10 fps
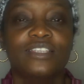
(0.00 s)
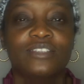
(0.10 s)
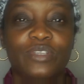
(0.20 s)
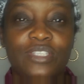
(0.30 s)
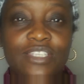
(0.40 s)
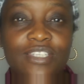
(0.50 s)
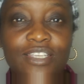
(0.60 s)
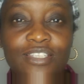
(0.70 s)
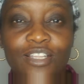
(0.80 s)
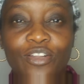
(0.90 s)
It
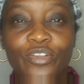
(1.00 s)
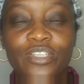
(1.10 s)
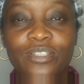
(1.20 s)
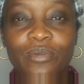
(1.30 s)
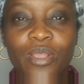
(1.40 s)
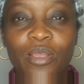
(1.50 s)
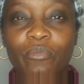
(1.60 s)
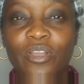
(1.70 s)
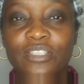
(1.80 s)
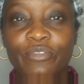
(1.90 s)
stings a lot,
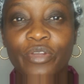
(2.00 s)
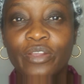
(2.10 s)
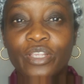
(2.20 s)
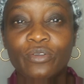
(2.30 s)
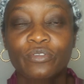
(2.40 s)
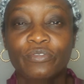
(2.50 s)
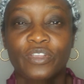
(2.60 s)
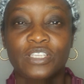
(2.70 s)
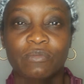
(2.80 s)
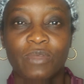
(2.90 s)
but it's a very good
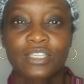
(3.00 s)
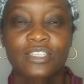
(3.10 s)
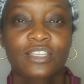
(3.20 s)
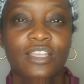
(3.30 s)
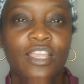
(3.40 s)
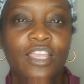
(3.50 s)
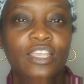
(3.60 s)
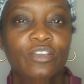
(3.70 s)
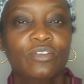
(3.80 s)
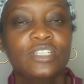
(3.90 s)
face mask.
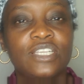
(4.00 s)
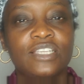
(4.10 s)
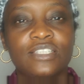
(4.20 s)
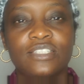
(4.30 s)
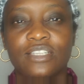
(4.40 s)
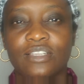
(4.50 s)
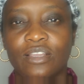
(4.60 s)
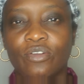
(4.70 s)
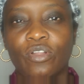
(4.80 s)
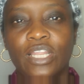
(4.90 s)
It contains
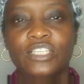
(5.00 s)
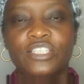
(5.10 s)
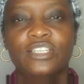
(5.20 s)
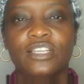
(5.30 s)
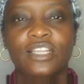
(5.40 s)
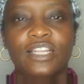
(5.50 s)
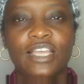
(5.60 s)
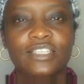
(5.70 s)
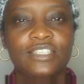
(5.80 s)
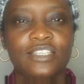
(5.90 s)
collagen and
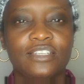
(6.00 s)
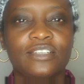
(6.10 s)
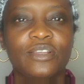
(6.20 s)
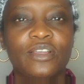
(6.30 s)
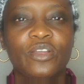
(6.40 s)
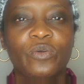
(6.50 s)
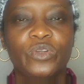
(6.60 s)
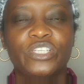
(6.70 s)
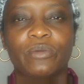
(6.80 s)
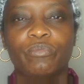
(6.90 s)
elastin,
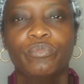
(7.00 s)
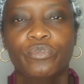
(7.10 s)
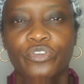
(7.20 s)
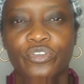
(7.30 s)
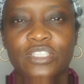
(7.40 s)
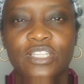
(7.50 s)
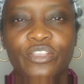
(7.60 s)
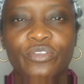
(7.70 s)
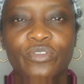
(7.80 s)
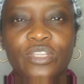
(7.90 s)
which are products
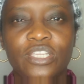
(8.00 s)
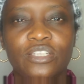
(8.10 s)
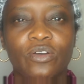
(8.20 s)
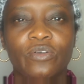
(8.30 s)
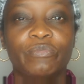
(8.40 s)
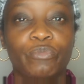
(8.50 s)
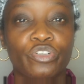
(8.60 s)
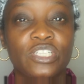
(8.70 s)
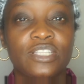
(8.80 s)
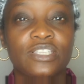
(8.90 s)
that you need, or
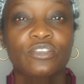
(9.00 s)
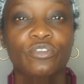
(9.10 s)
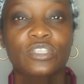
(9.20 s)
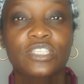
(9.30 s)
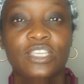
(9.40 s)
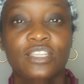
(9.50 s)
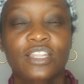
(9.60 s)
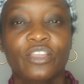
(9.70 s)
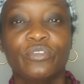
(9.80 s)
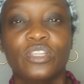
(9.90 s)
proteins in your
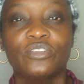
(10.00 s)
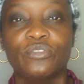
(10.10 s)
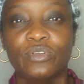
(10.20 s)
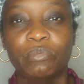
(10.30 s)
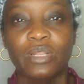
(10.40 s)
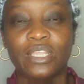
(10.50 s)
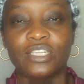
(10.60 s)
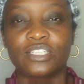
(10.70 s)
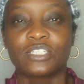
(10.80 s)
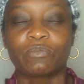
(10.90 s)
skin that you need to
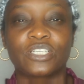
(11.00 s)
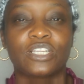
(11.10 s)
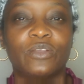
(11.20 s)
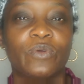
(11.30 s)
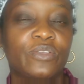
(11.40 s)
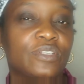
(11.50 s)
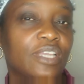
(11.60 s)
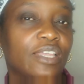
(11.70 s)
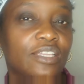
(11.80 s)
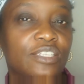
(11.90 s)
replenish, especially when you
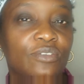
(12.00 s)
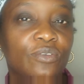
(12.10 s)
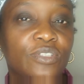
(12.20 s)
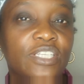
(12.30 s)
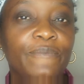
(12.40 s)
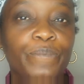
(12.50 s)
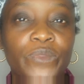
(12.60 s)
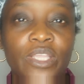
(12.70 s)
start getting older.